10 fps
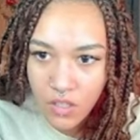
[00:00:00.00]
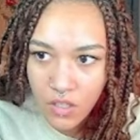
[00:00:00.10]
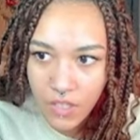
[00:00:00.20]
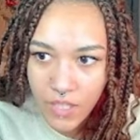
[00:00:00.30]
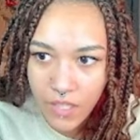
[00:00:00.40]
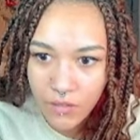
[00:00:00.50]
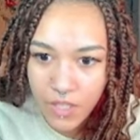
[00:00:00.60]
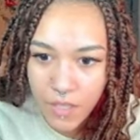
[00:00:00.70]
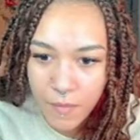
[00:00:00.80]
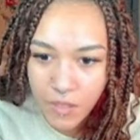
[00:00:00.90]
Okay,
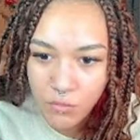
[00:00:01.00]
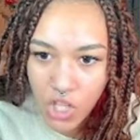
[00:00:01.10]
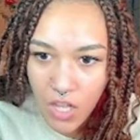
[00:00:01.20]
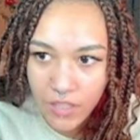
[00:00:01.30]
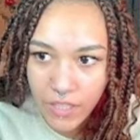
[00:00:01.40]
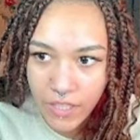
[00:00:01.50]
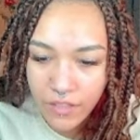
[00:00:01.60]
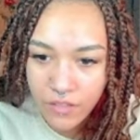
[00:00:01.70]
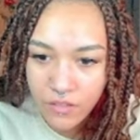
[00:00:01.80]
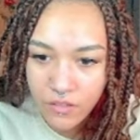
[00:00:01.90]
we're gonna make them
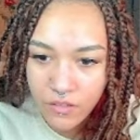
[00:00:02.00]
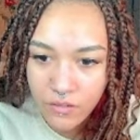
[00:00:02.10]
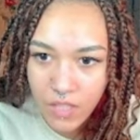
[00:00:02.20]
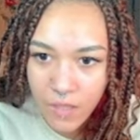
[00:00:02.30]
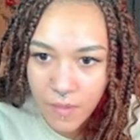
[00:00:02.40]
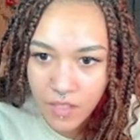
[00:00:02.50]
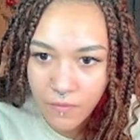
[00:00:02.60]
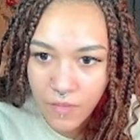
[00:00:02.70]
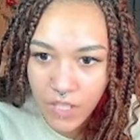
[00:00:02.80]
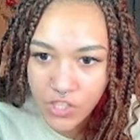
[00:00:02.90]
chocolatey. We're gonna make
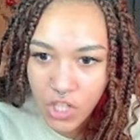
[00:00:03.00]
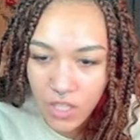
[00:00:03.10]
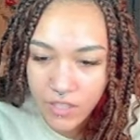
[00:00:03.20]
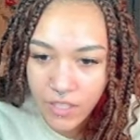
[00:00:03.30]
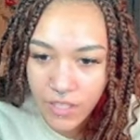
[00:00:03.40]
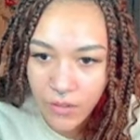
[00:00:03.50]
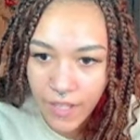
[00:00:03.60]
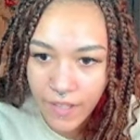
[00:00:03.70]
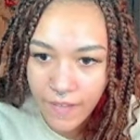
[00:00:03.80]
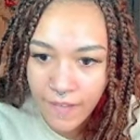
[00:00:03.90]
them very chocolatey,
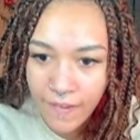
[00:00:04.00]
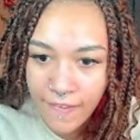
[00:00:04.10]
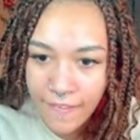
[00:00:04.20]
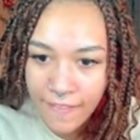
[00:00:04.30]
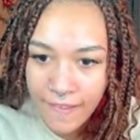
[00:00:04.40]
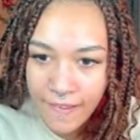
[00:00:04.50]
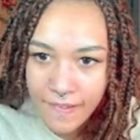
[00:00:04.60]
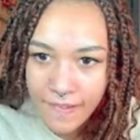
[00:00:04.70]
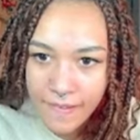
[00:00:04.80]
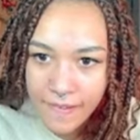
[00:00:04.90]
okay?
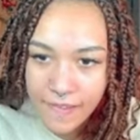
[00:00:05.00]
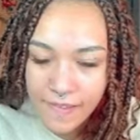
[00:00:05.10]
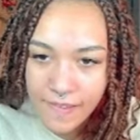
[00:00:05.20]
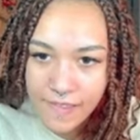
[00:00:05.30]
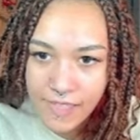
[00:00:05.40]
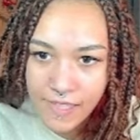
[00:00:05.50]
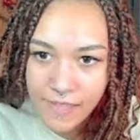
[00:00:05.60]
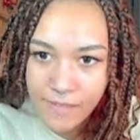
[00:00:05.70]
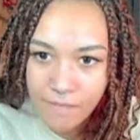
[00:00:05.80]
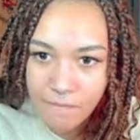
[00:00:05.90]

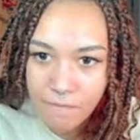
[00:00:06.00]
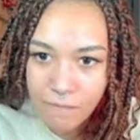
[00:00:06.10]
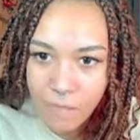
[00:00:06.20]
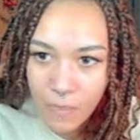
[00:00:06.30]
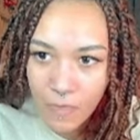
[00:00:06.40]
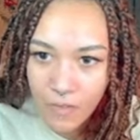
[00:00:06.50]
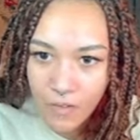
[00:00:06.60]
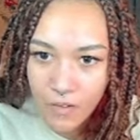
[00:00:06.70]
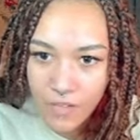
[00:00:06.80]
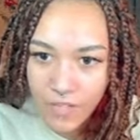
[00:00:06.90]
Alright,
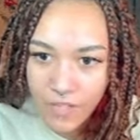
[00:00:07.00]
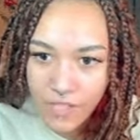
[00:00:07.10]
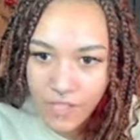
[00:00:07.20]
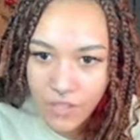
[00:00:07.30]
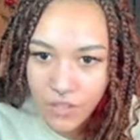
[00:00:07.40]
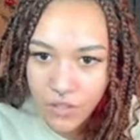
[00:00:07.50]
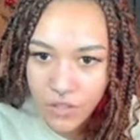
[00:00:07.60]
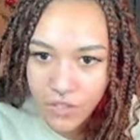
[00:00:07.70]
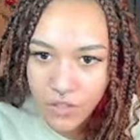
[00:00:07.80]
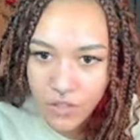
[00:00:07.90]
let's
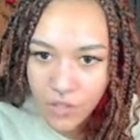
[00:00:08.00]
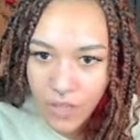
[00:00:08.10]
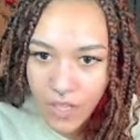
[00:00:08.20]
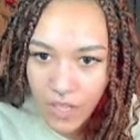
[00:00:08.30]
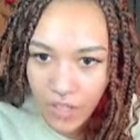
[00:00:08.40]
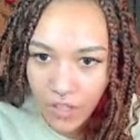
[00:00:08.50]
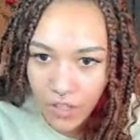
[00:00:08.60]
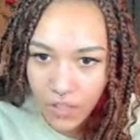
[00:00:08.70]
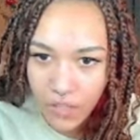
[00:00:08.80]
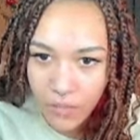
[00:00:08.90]
go do our
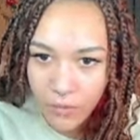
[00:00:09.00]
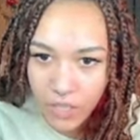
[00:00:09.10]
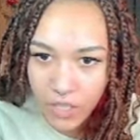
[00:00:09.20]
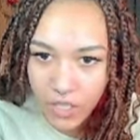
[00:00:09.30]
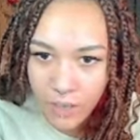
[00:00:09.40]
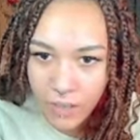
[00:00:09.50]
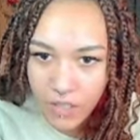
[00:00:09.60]
hair, and we're gonna